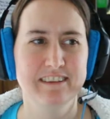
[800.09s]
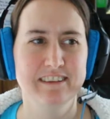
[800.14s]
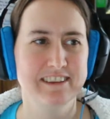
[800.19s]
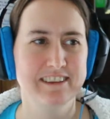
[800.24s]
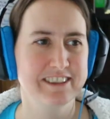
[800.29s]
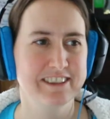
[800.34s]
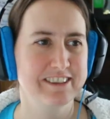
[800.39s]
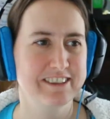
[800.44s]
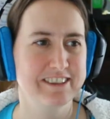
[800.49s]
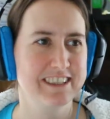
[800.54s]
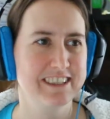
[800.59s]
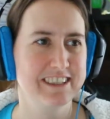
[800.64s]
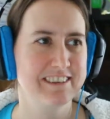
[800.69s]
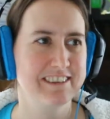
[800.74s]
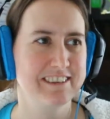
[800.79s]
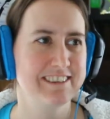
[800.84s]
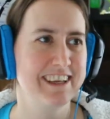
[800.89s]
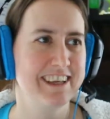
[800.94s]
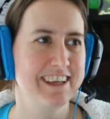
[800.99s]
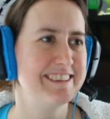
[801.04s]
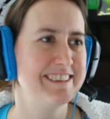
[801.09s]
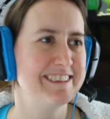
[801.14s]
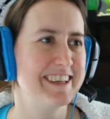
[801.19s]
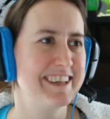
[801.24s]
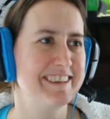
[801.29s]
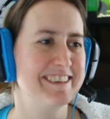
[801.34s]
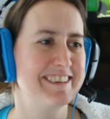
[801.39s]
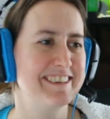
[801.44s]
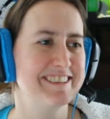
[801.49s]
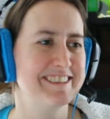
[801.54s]
learning. Yay,
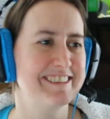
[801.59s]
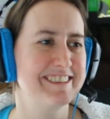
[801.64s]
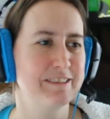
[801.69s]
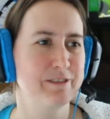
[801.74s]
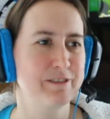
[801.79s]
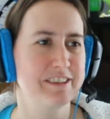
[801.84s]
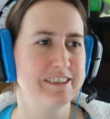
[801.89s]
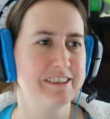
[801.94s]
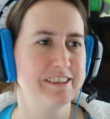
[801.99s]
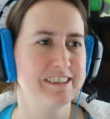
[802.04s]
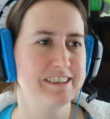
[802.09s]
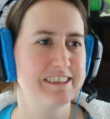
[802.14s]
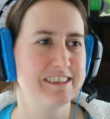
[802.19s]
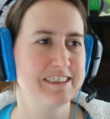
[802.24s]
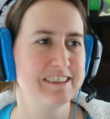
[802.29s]
technical difficulties.